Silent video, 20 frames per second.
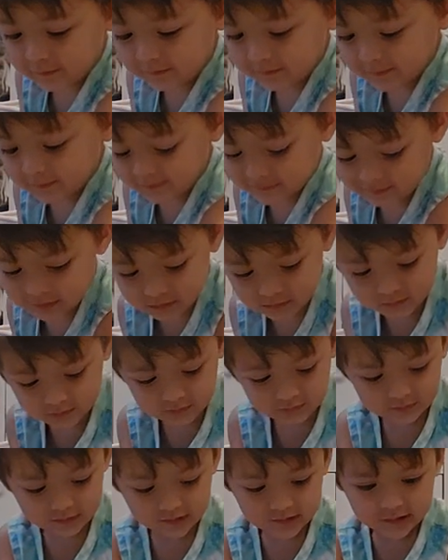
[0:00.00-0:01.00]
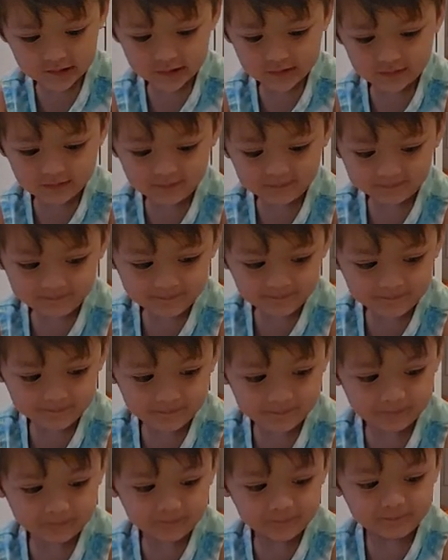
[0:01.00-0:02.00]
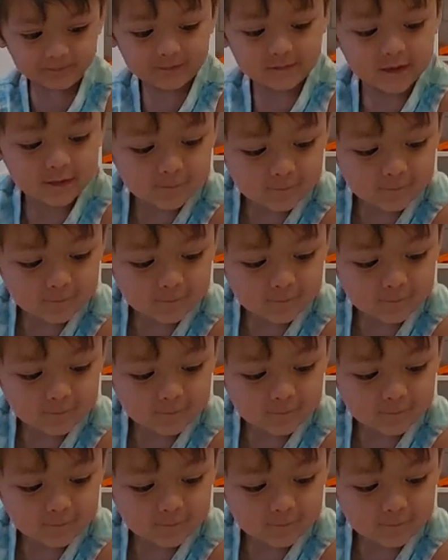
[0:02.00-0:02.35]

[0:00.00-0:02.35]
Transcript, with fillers: No, that's a big fish.